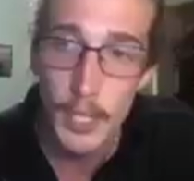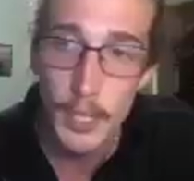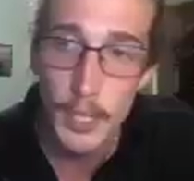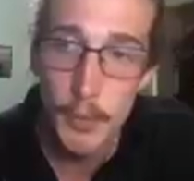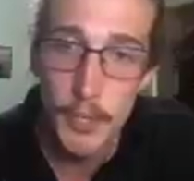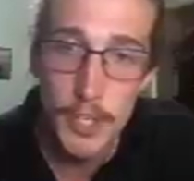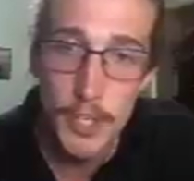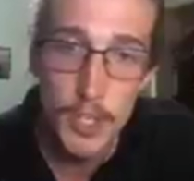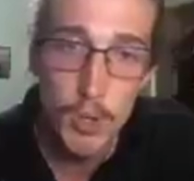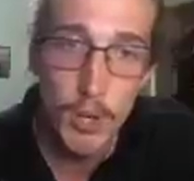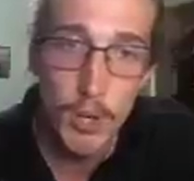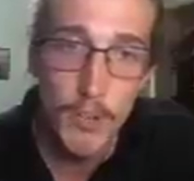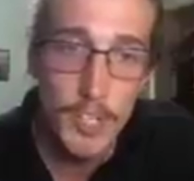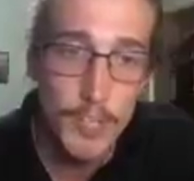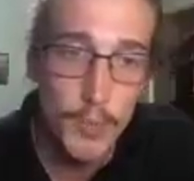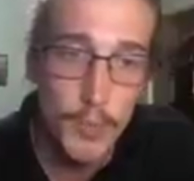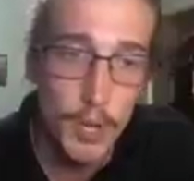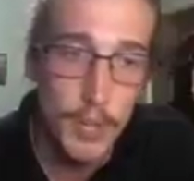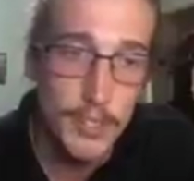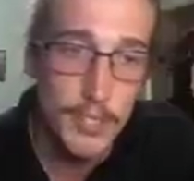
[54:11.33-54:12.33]
We're just going over
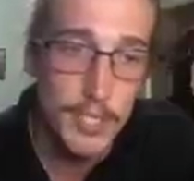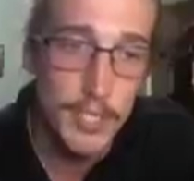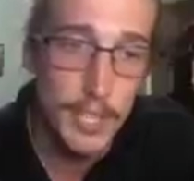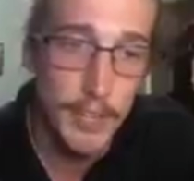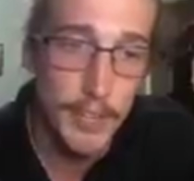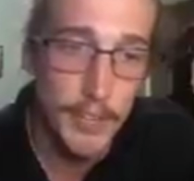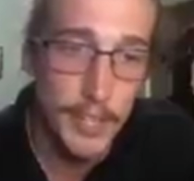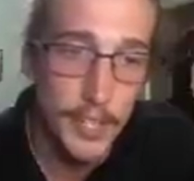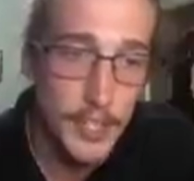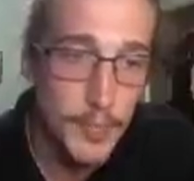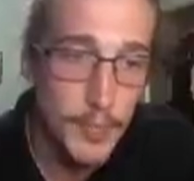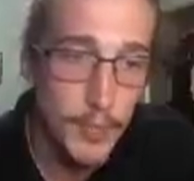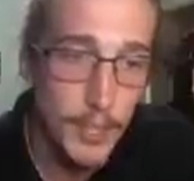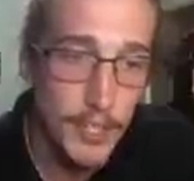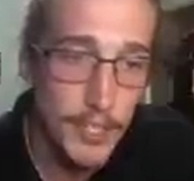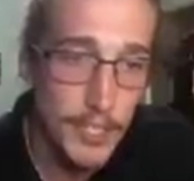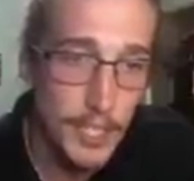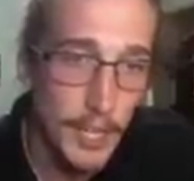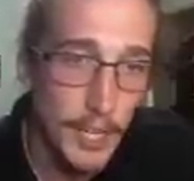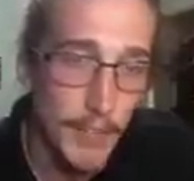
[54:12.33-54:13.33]
small stuff here, small
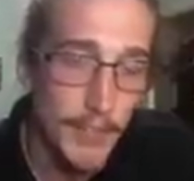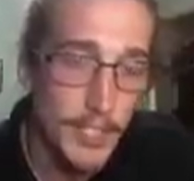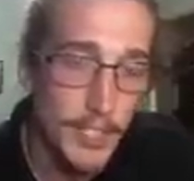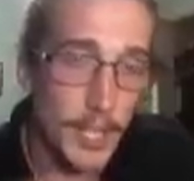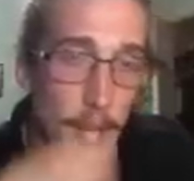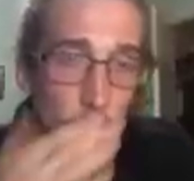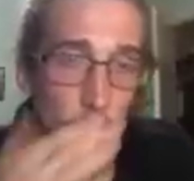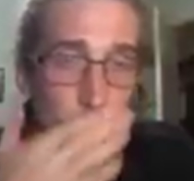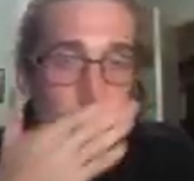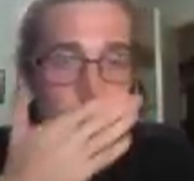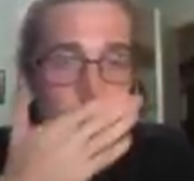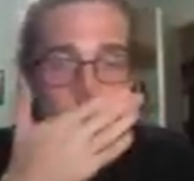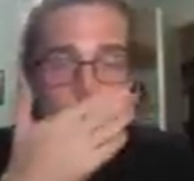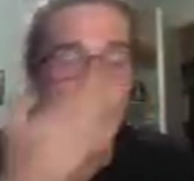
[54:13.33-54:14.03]
stuff. So, they go